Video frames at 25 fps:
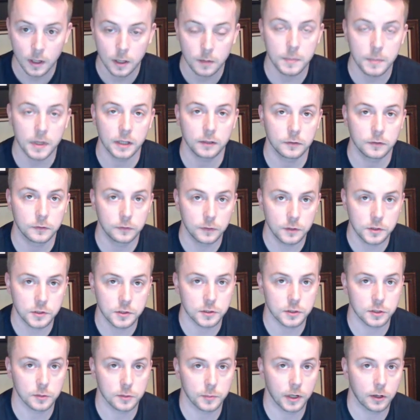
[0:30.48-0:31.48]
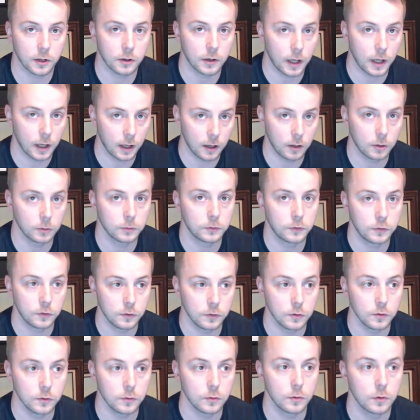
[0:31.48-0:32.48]
make decisions about how
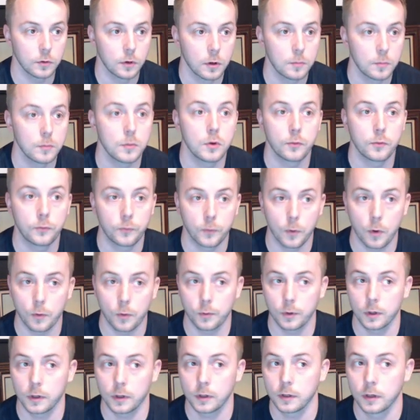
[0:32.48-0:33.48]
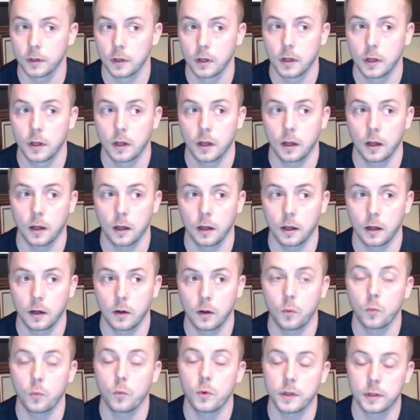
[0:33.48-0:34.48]
to move forward
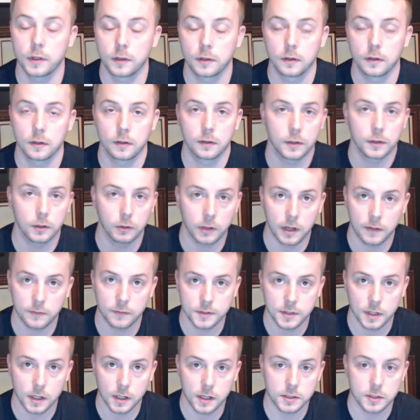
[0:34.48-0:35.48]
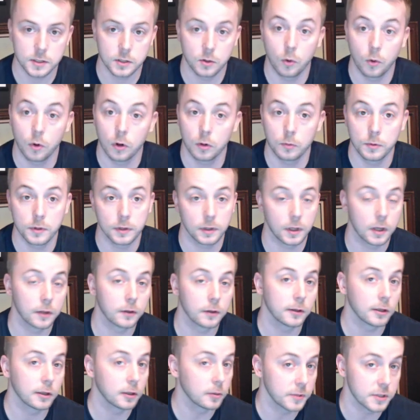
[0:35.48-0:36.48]
with their advertising or with
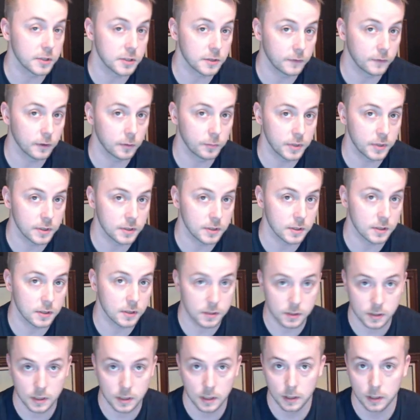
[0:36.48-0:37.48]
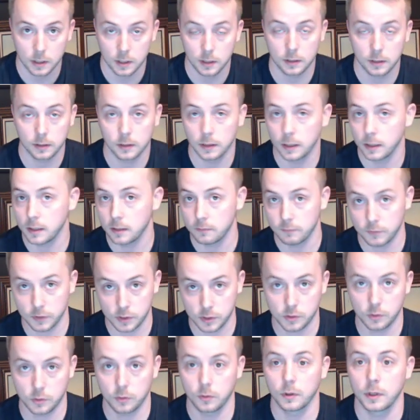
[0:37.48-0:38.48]
other elements of their business like
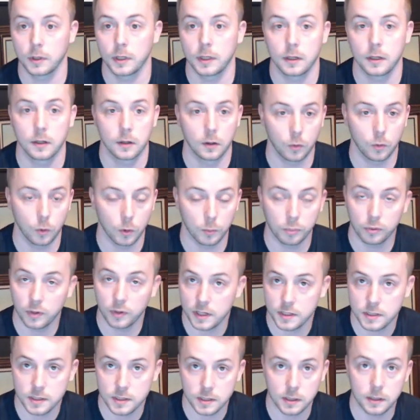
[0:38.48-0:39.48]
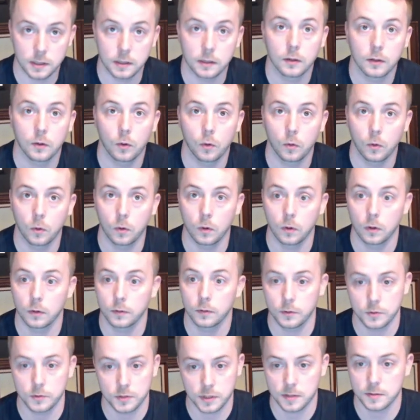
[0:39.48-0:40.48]
inventory or pricing or
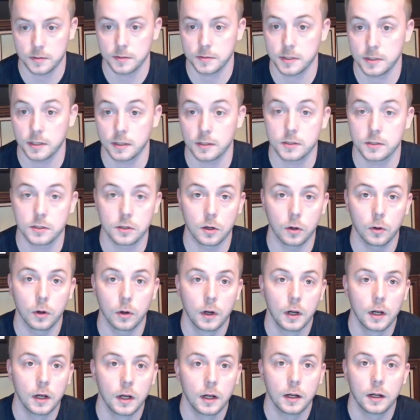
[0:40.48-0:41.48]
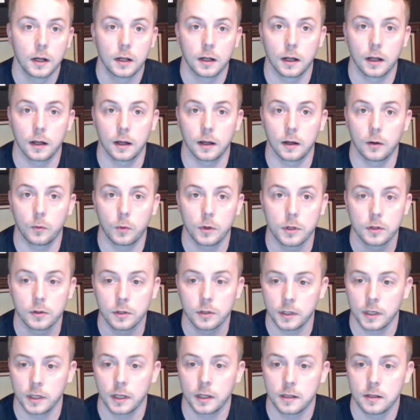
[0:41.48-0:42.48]
those kinds of things. So what you're
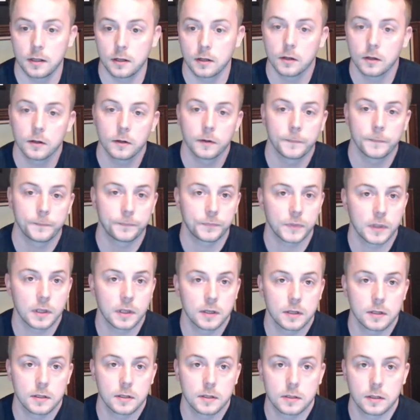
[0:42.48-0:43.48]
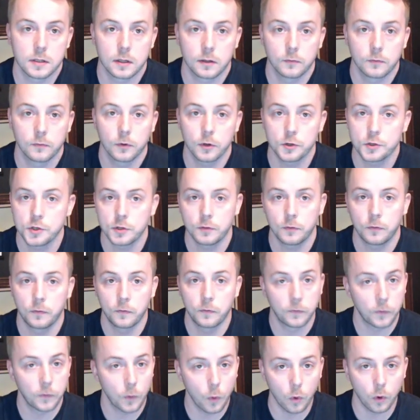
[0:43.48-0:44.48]
looking at here is version
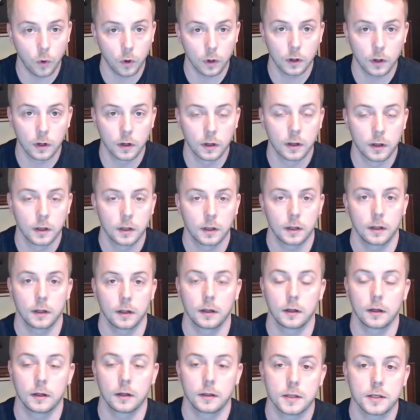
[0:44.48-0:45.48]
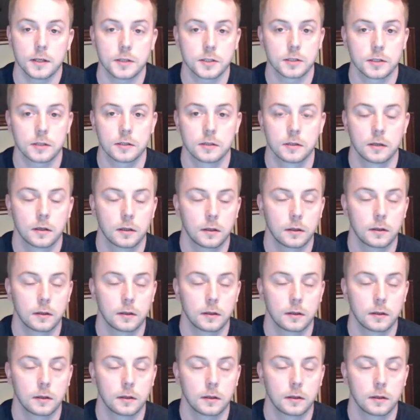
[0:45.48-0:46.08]
4, and that's